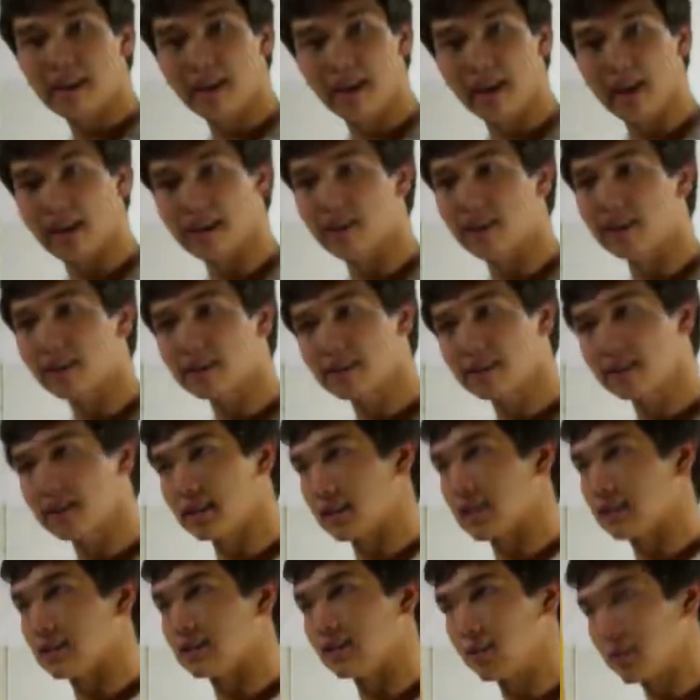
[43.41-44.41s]
and other
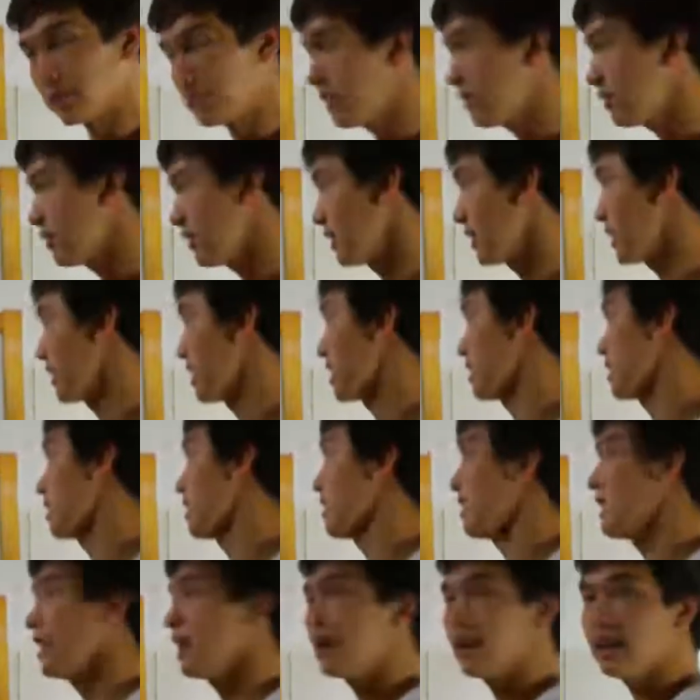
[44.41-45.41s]
things from living there
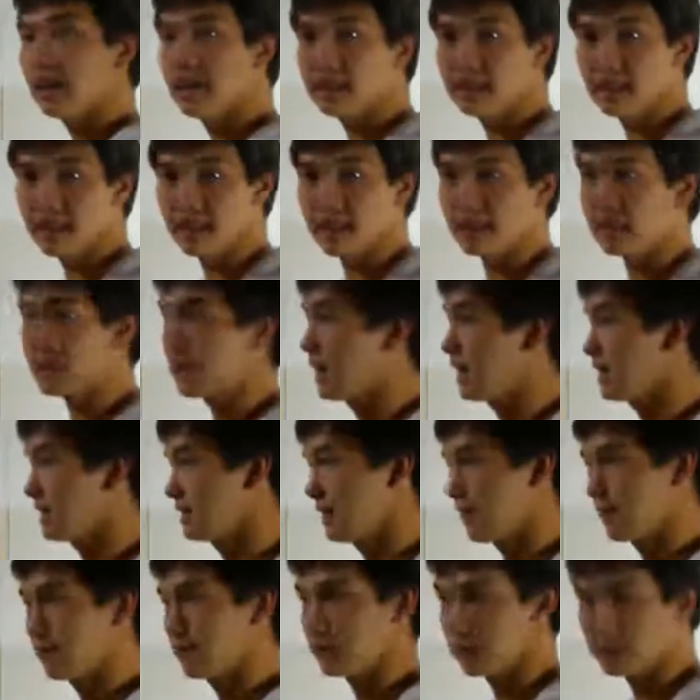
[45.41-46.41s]
and getting past
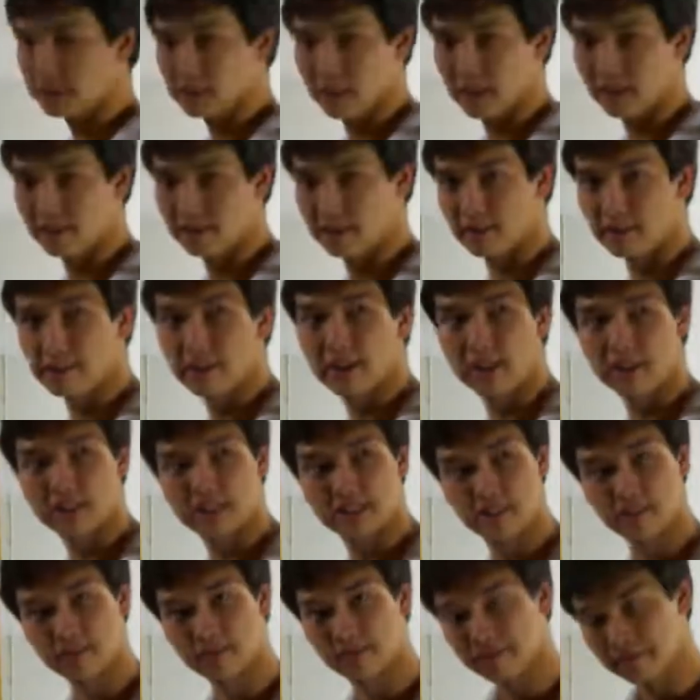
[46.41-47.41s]
that first line of
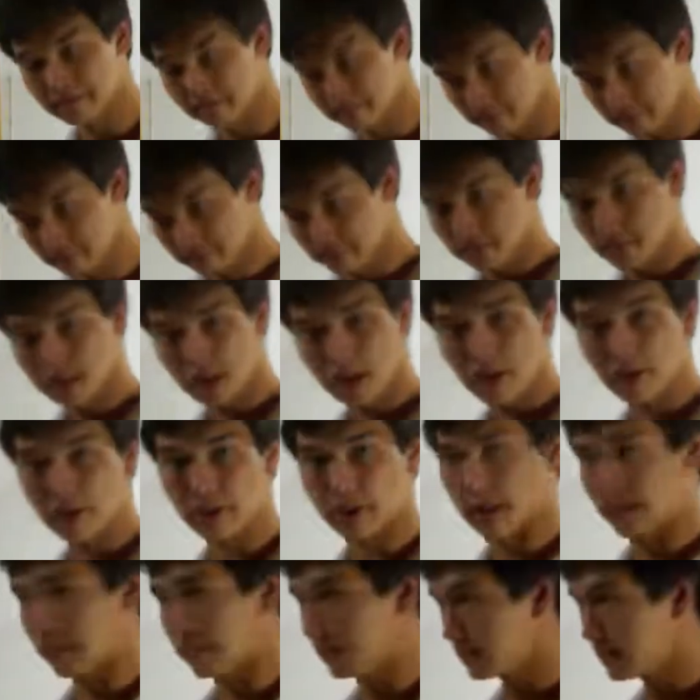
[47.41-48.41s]
defense.
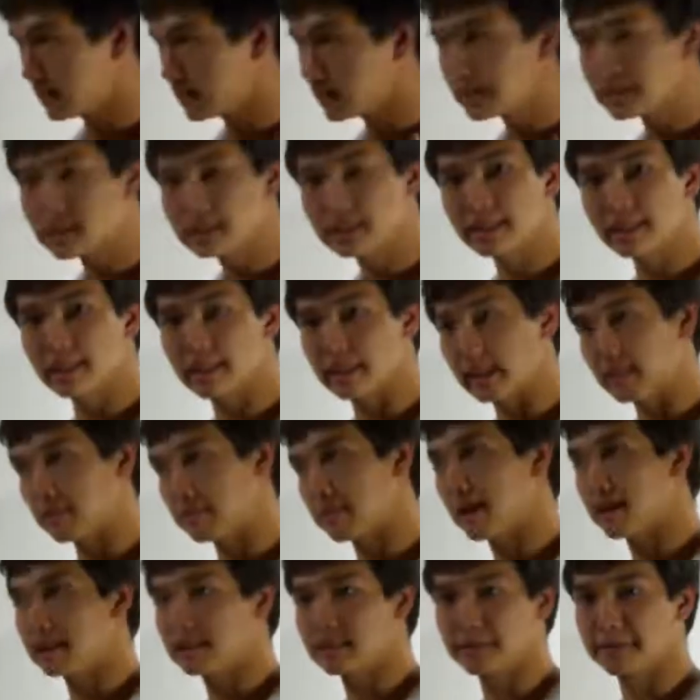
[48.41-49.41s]
Okay, but let's say you get
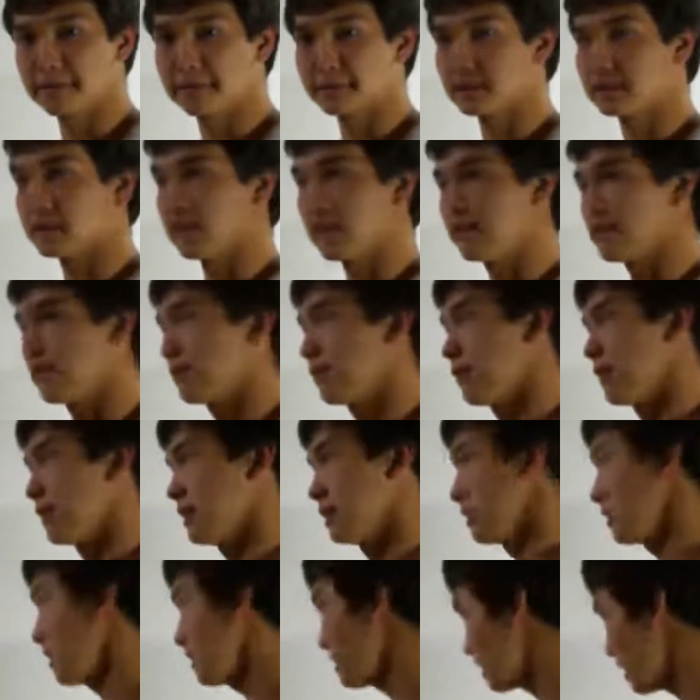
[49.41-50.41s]
past the first line of
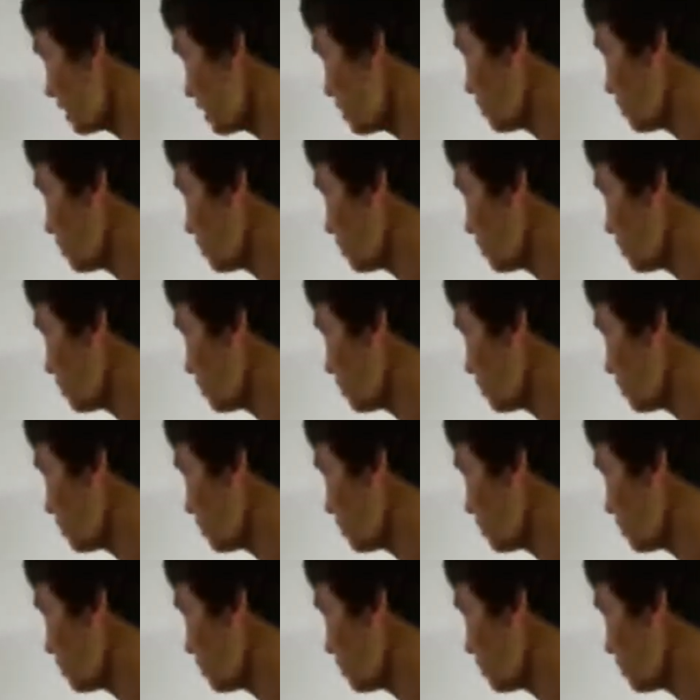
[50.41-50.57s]
defense. Let's say